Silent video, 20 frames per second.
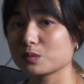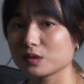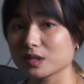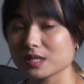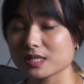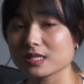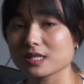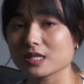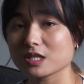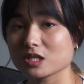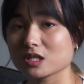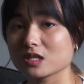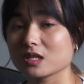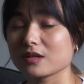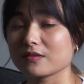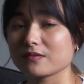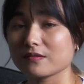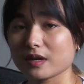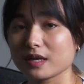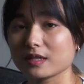police station
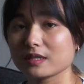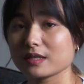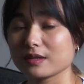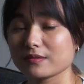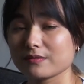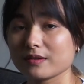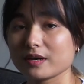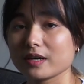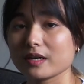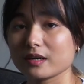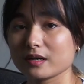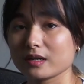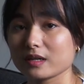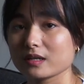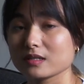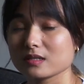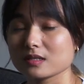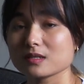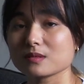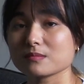and filed an FIR
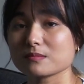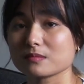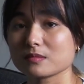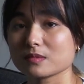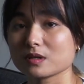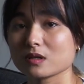against him.